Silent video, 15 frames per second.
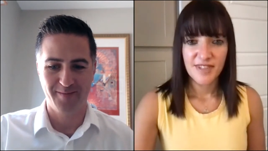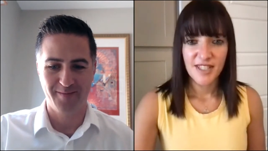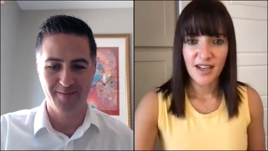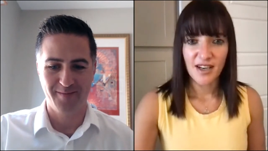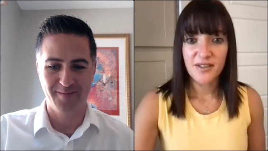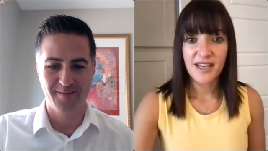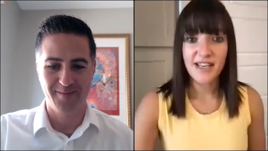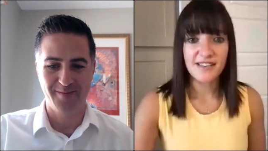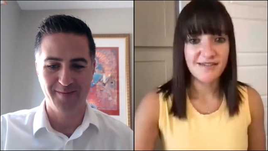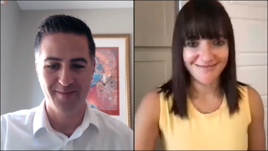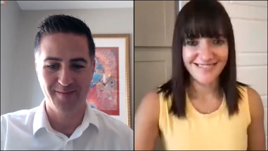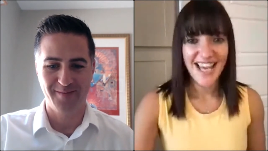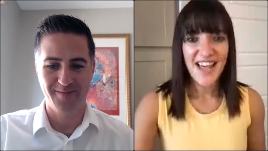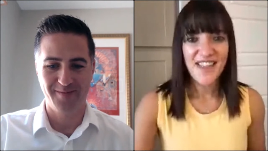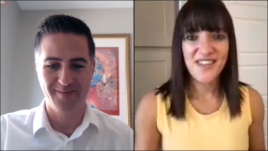Speaker 1: Okay.
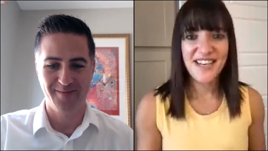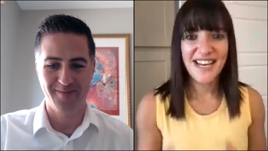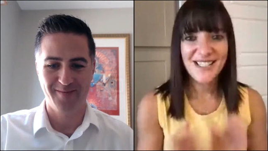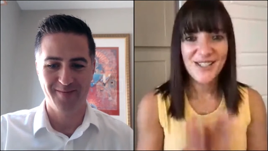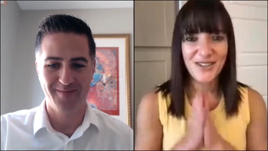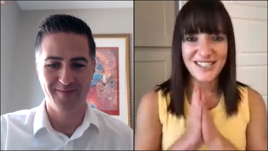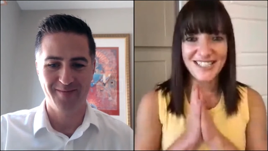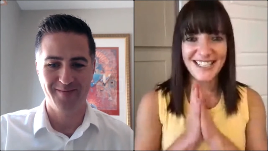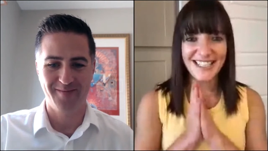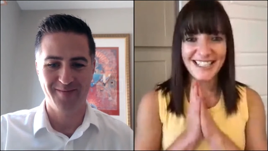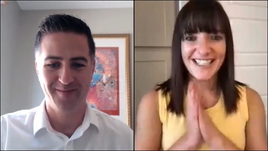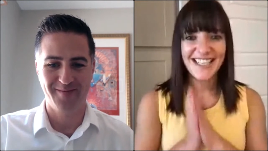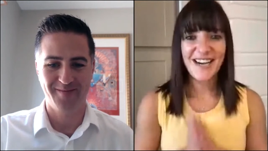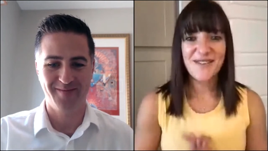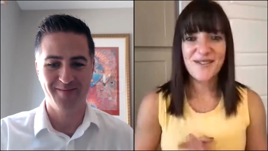The next
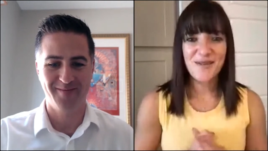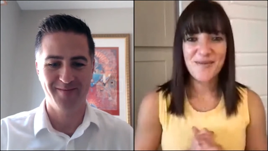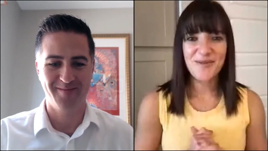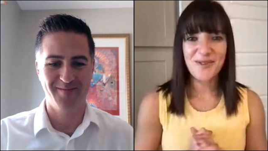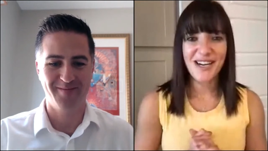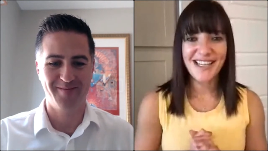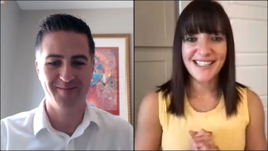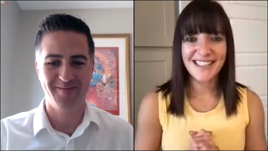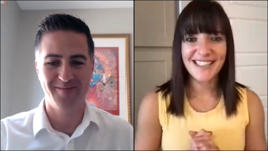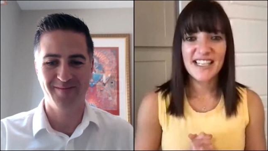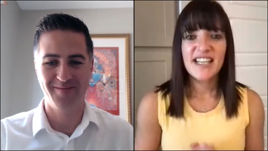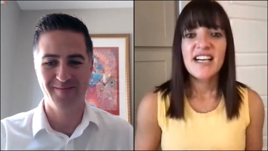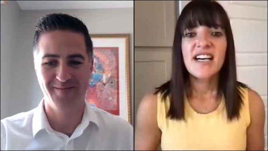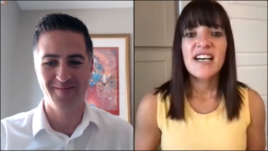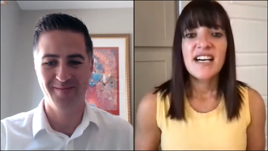question comes from Craig.
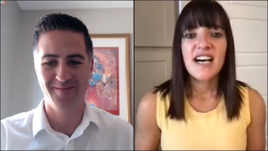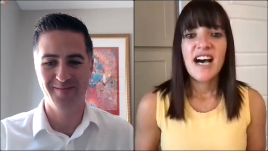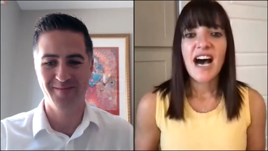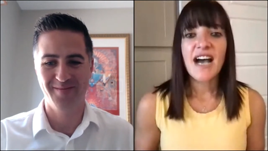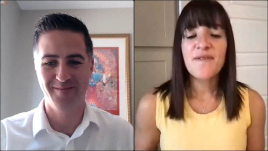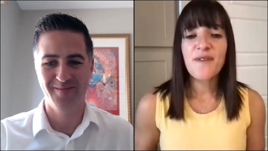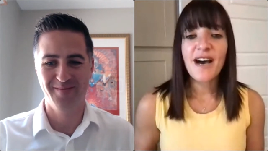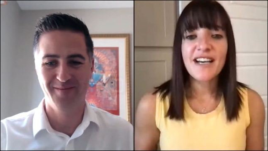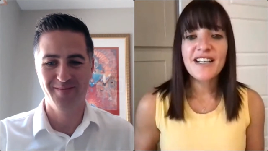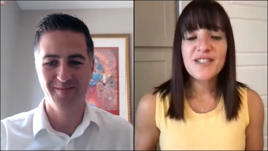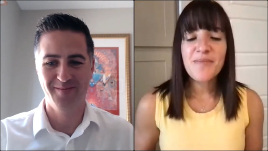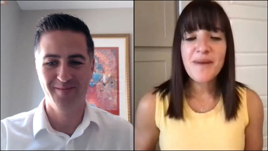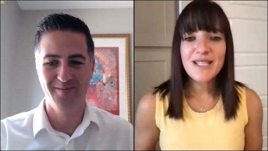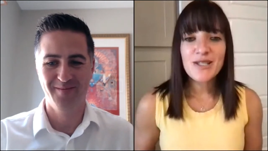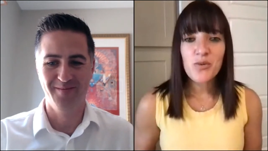I
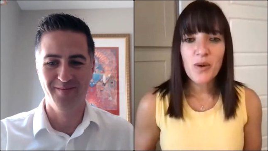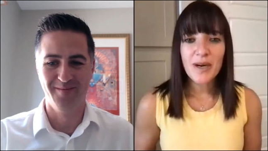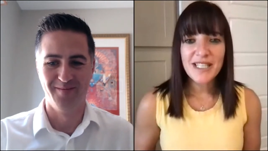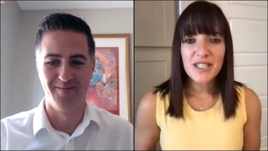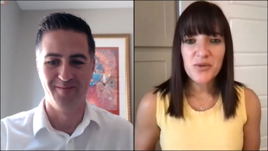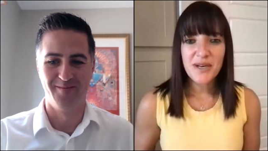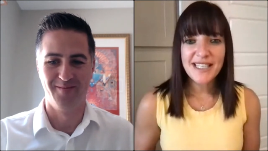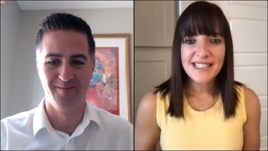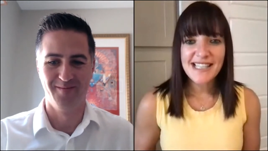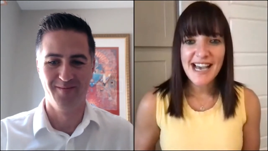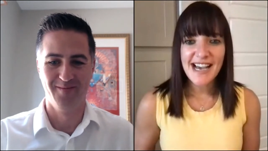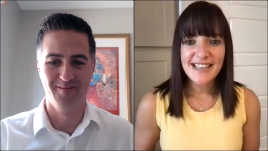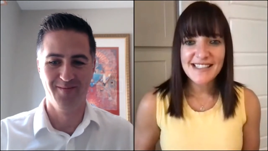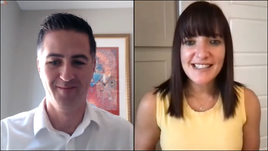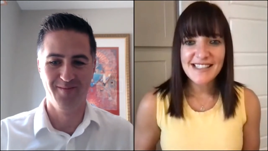filed my twenty twenty
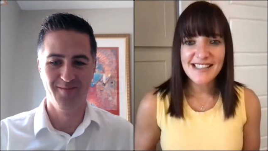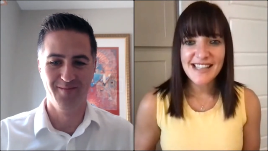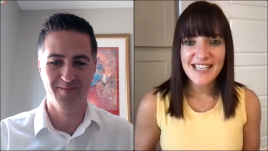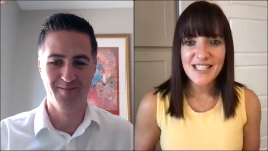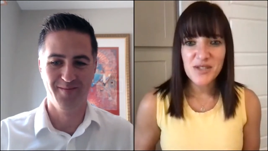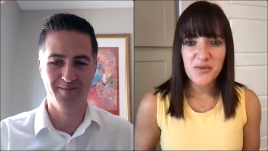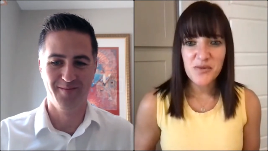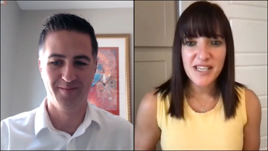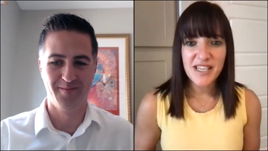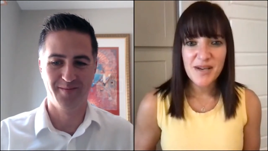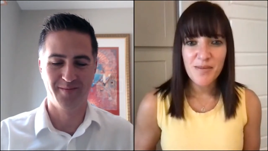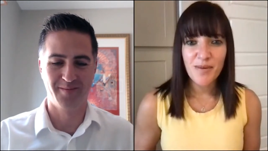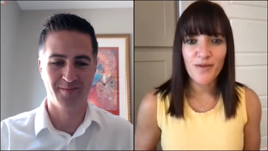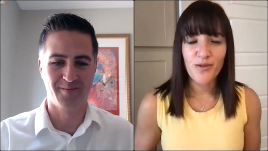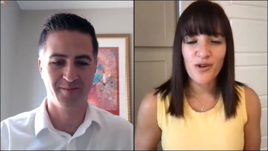taxes last
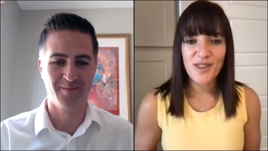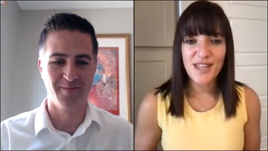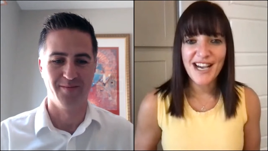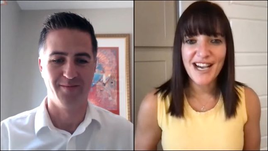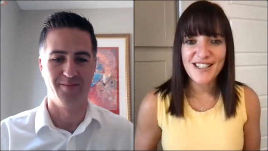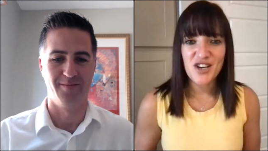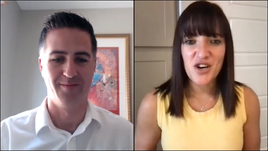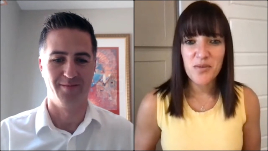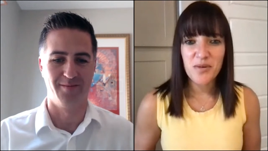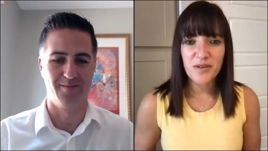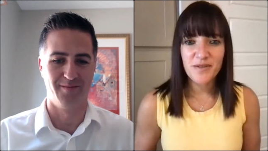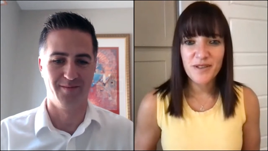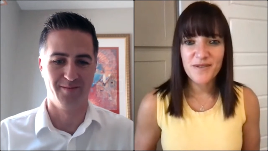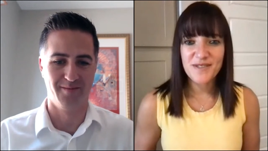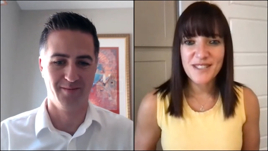week before the
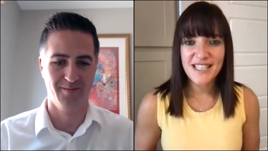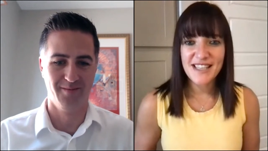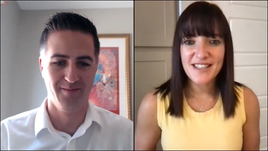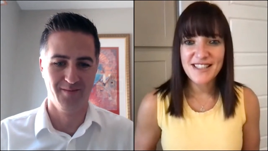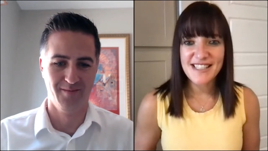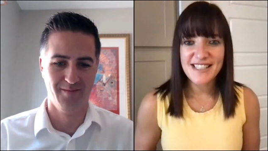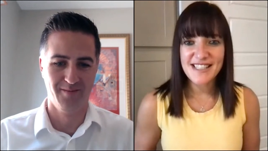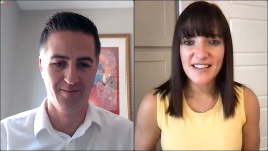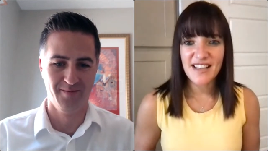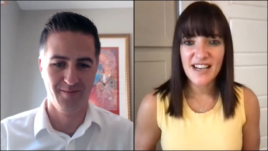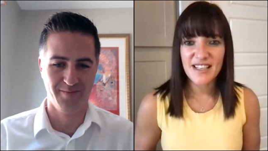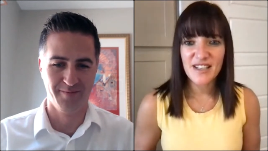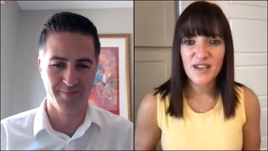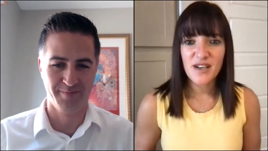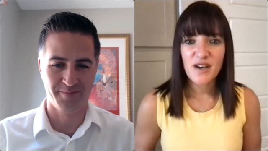October fifteenth
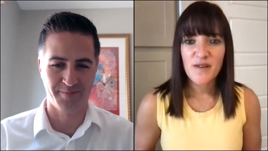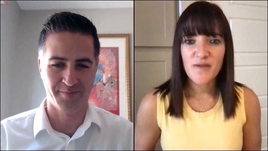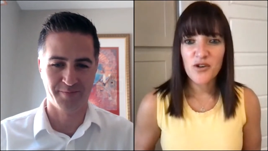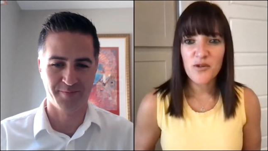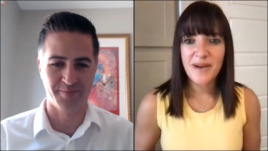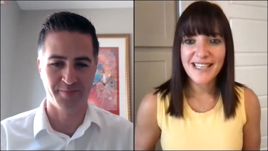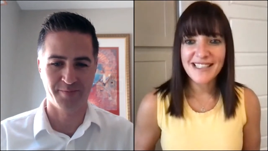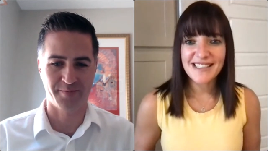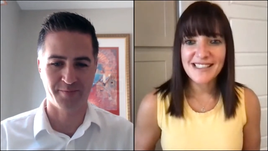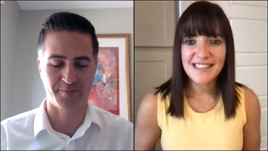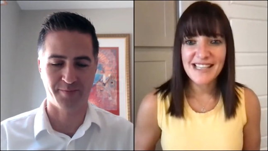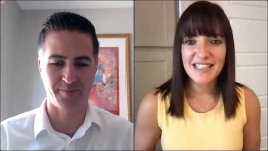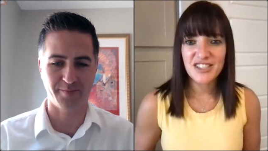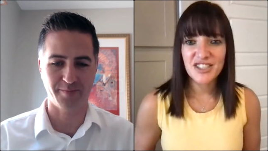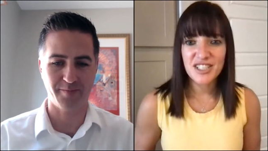deadline for my
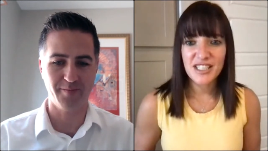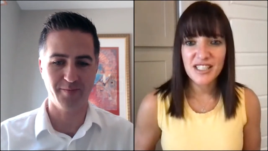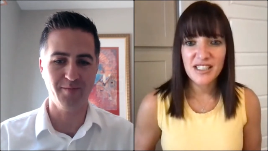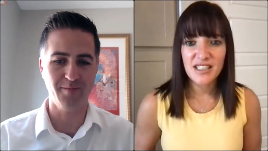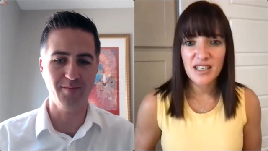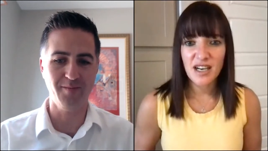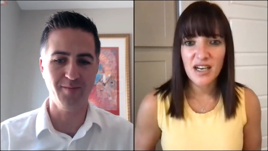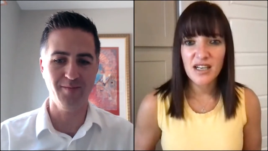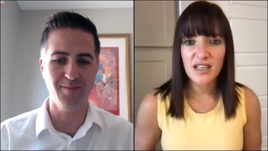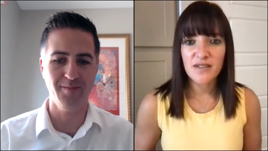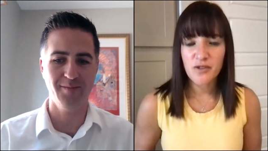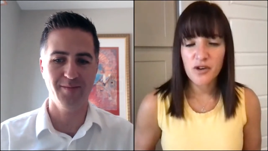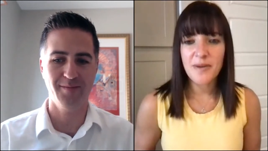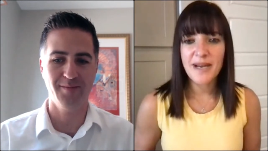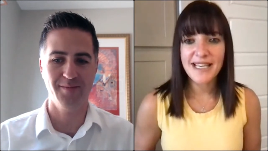extension uh,
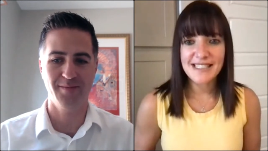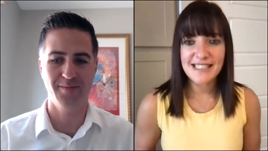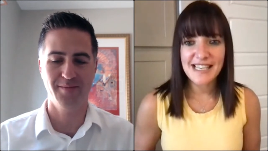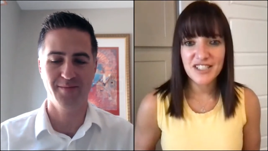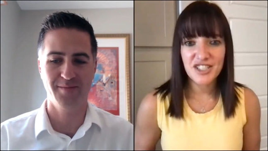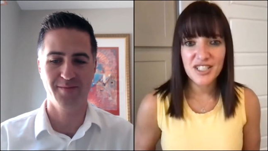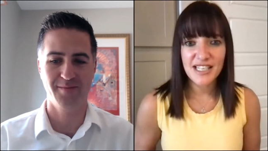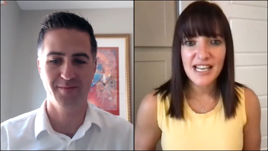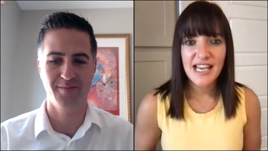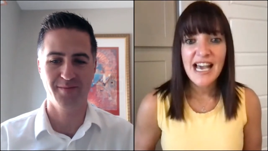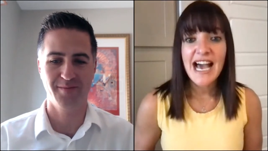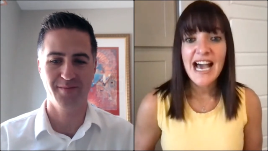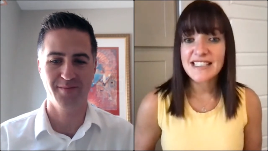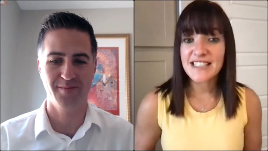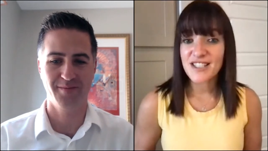for my extension
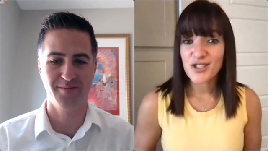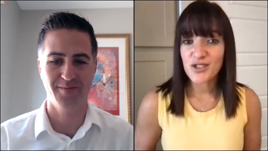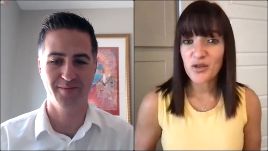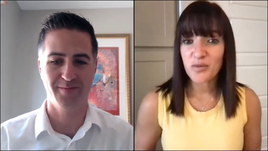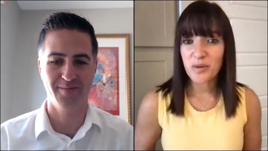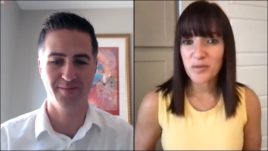as a sole